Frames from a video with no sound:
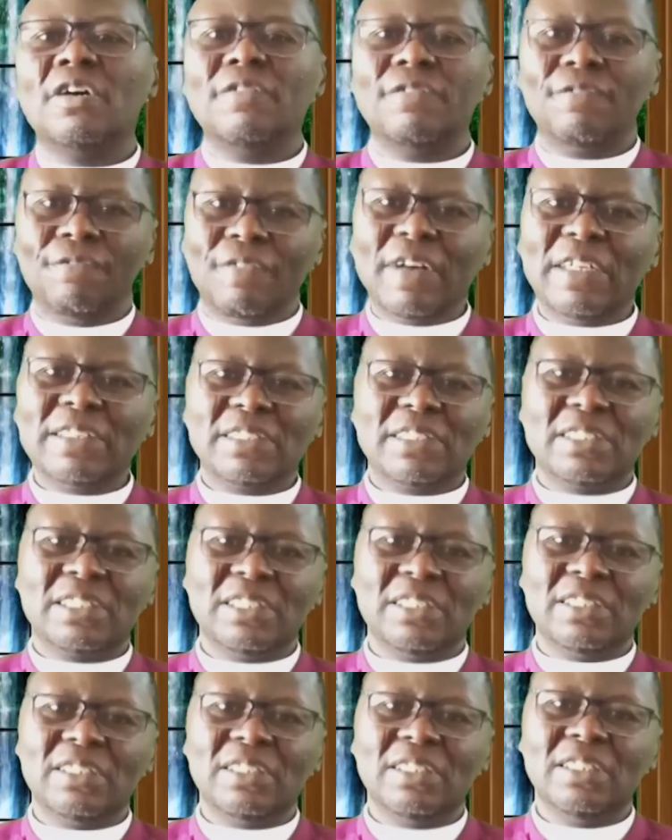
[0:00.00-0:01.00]

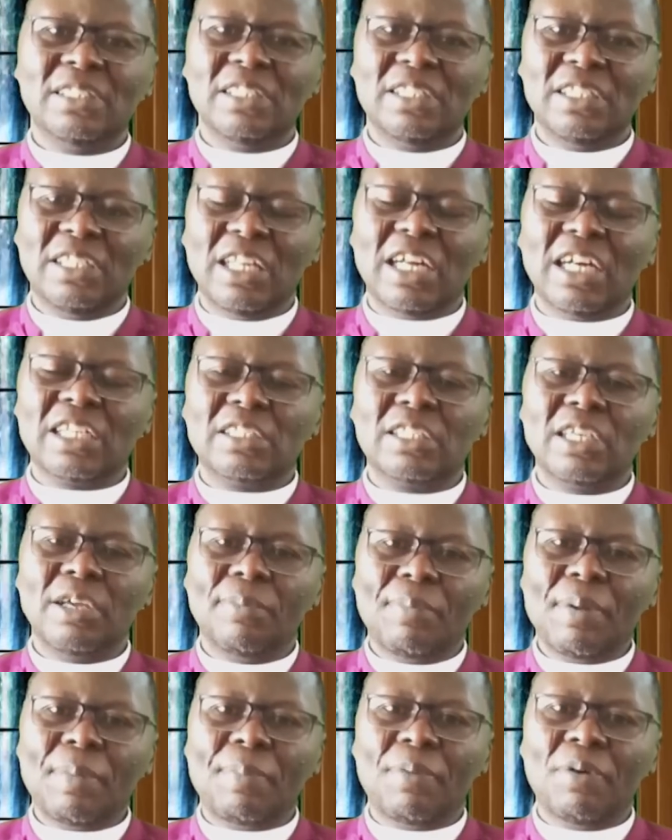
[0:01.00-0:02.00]
fasting that
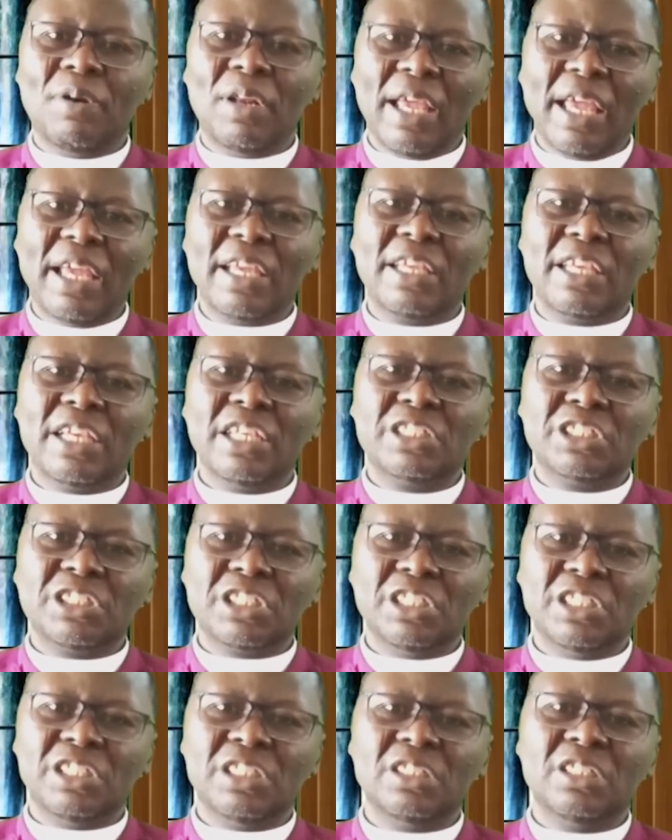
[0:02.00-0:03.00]
people engage
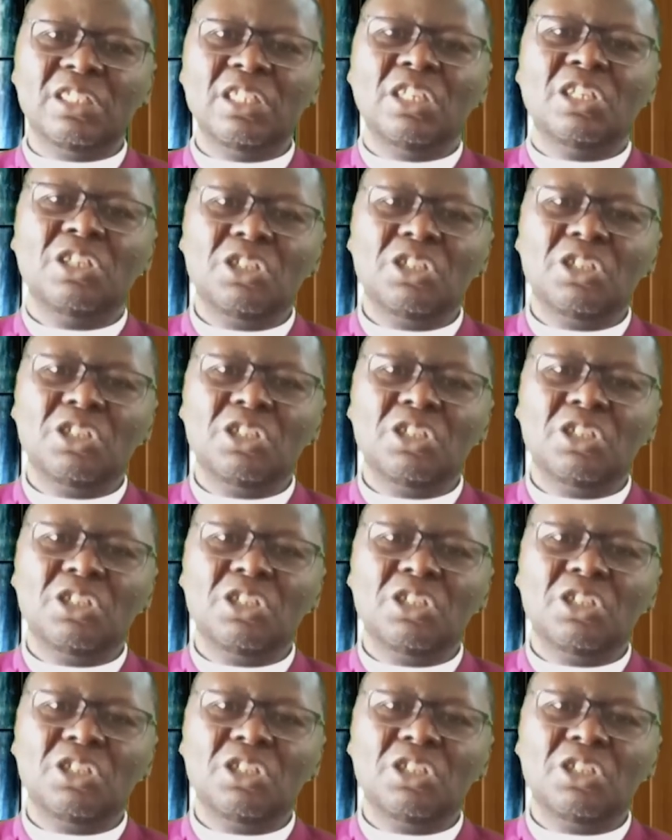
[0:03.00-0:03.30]
in.